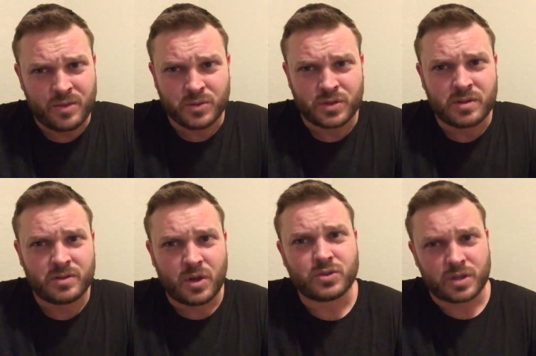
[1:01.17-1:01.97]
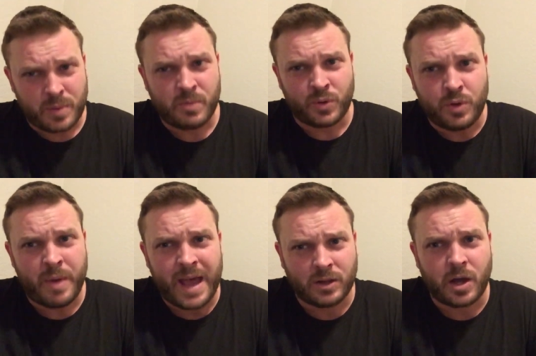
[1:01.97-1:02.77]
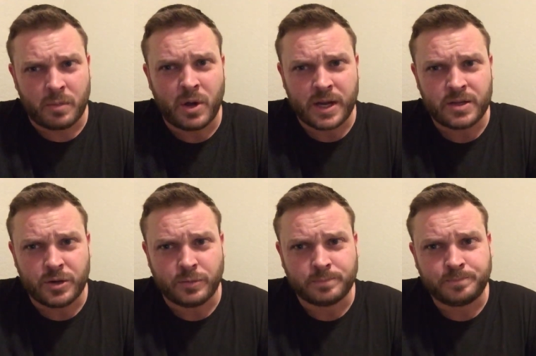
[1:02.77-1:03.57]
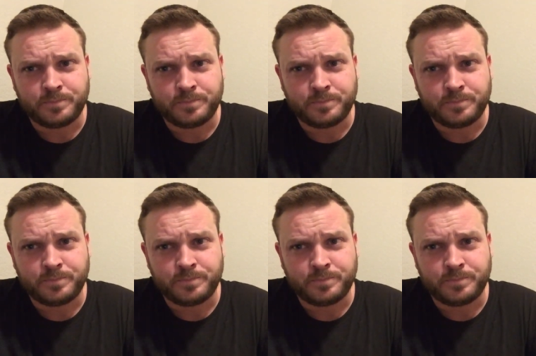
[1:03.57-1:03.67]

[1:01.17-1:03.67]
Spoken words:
are the people you pay a lot of money to.